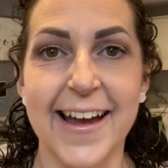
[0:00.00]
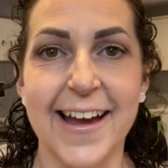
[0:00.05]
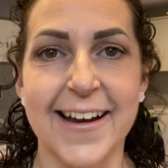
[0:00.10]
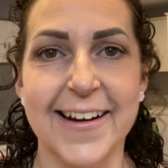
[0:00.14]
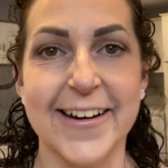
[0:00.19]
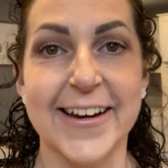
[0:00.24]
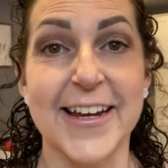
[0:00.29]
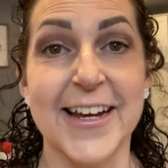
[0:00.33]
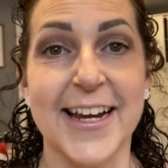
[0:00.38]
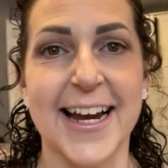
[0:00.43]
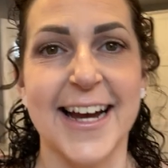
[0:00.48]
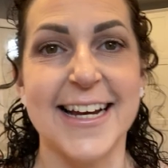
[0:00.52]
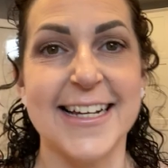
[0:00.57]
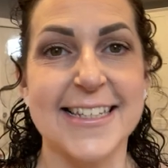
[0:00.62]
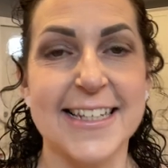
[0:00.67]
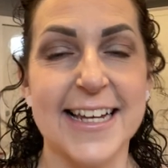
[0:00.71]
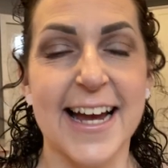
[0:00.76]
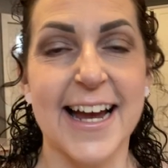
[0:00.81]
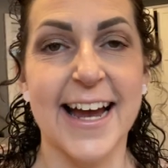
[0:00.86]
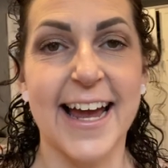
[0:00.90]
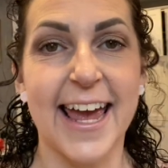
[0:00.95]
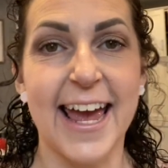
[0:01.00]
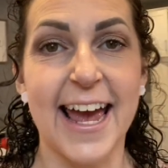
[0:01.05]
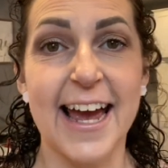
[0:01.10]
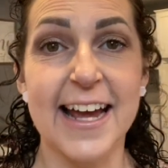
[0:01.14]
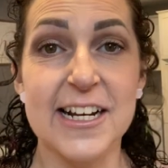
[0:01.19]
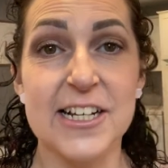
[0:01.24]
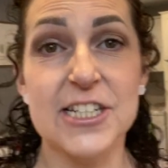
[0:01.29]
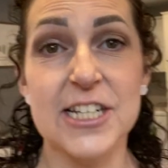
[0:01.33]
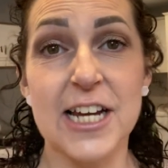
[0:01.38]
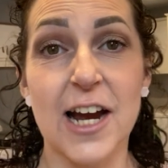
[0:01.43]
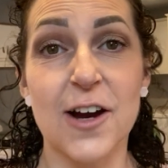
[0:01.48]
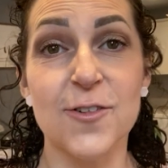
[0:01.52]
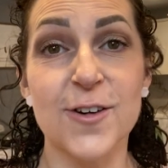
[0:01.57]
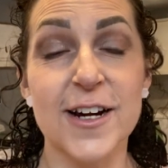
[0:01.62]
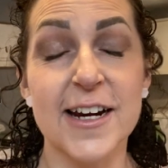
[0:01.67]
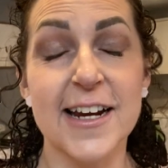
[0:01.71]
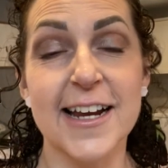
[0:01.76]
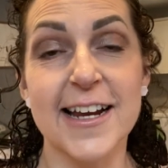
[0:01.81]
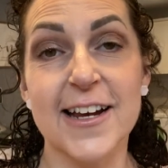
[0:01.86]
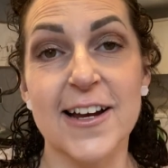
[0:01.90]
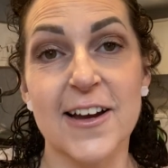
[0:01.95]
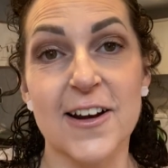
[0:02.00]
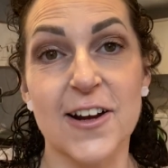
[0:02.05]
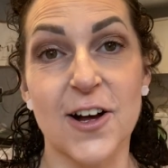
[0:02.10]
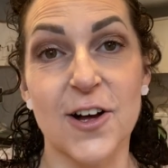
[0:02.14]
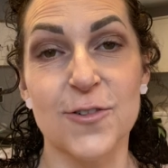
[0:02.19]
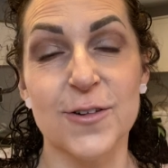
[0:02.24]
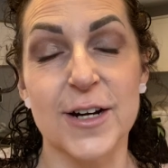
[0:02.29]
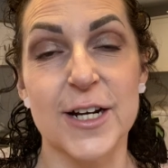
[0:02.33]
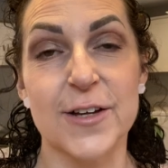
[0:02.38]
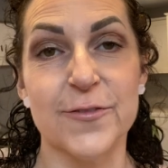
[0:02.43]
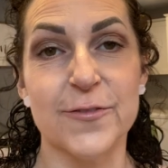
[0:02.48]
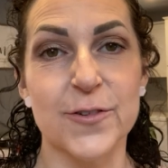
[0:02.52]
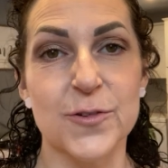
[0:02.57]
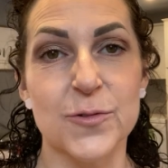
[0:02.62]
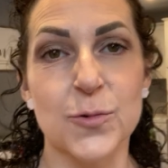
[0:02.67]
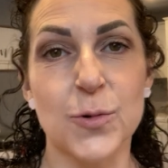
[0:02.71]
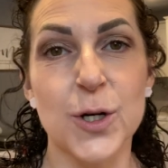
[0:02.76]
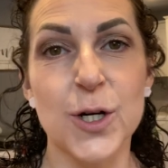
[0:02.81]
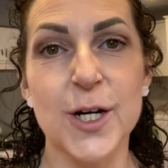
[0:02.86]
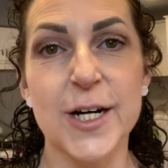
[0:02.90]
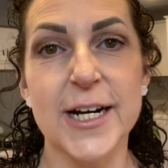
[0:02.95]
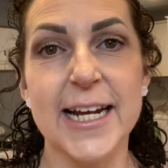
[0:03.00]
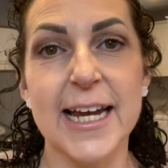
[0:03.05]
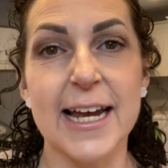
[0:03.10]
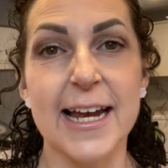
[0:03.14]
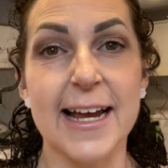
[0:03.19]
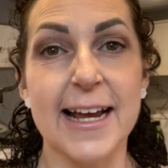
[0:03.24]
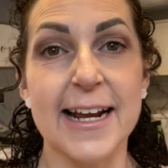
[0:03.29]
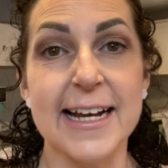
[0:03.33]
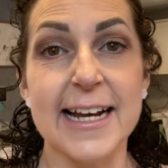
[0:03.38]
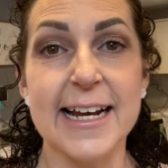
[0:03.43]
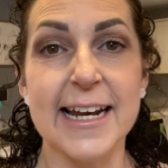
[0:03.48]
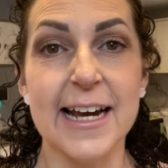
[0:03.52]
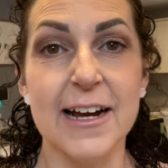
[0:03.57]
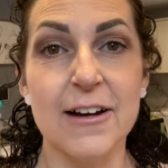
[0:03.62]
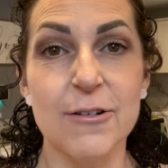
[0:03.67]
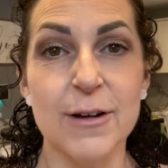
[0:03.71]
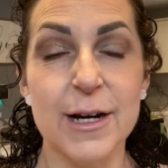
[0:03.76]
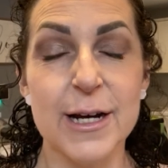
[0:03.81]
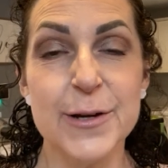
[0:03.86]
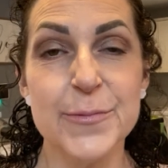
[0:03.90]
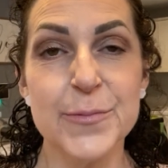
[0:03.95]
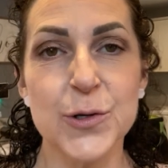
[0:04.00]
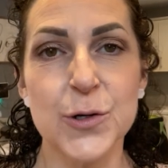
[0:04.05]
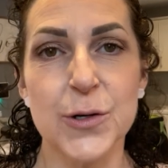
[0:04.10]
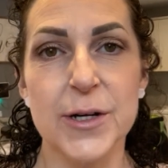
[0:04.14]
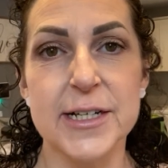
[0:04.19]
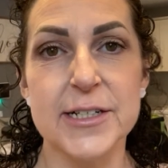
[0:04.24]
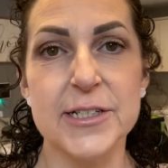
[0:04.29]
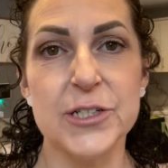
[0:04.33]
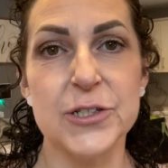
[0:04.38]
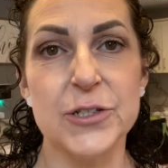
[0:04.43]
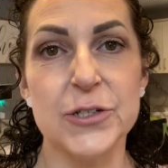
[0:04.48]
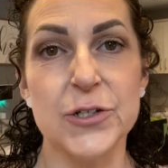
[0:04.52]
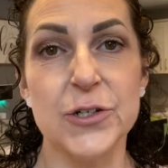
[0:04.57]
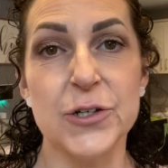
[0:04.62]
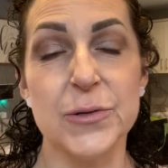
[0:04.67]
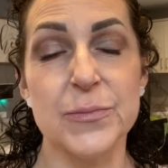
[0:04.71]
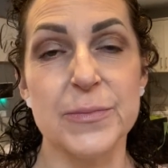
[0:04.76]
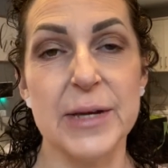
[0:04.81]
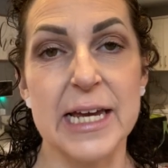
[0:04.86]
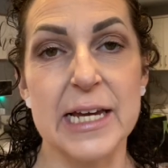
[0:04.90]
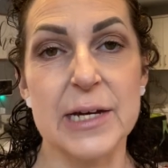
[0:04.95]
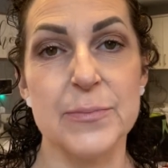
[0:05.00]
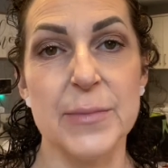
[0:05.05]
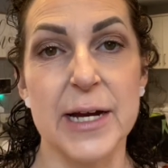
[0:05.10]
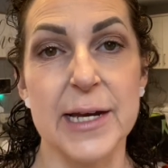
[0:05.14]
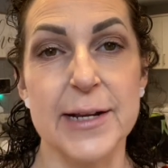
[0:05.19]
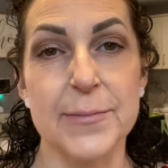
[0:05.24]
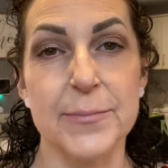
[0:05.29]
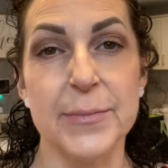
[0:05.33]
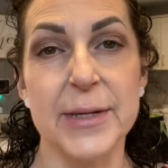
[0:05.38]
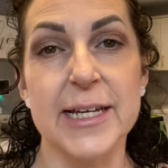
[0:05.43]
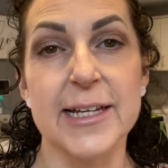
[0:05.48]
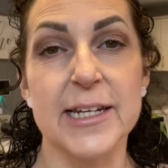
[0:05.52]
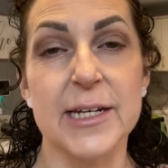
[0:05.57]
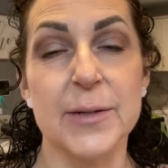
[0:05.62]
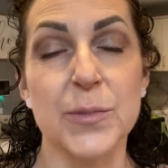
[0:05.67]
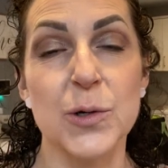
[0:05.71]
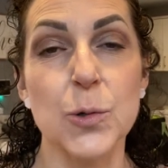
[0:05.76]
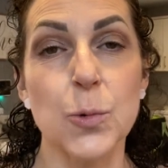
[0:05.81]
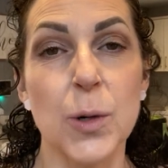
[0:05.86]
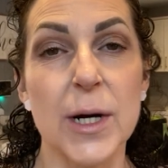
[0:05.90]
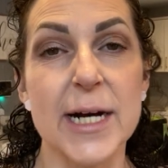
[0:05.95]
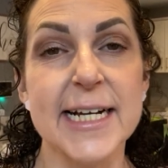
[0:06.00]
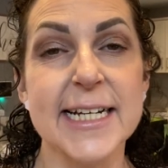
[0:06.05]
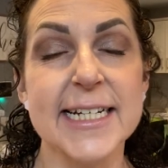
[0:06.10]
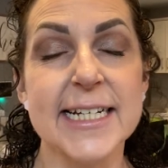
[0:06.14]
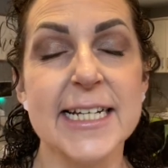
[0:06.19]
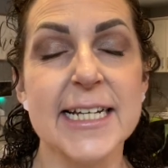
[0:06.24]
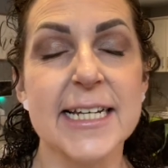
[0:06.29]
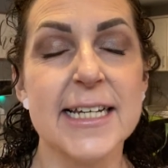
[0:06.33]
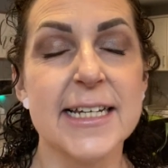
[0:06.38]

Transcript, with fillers: Alright you guys, I had a shower and got all ready for work, and now I'm going to make my meal number one.